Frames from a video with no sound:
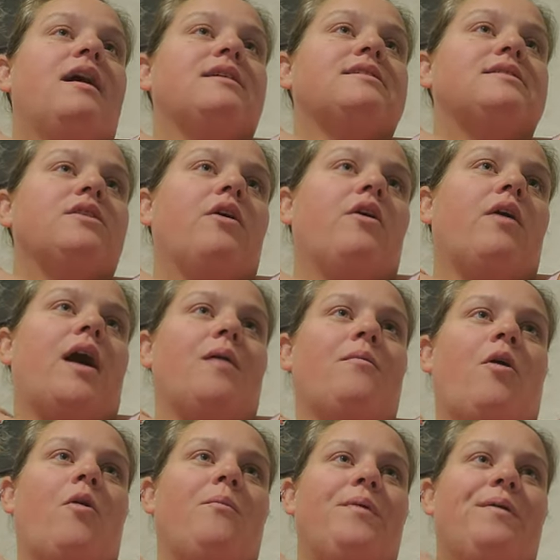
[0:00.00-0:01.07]
So I'm
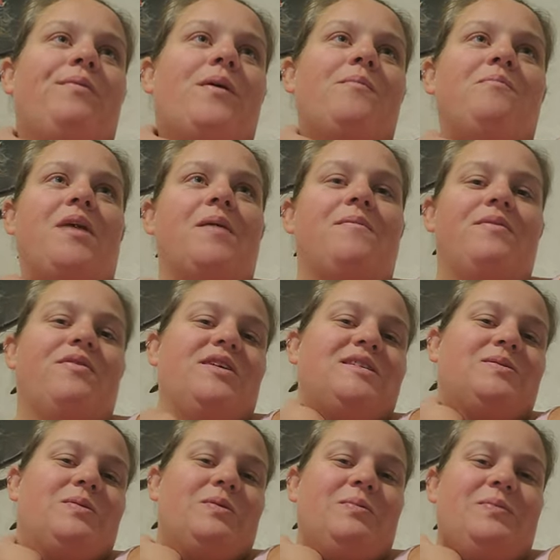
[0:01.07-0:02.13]
hoping that maybe this one will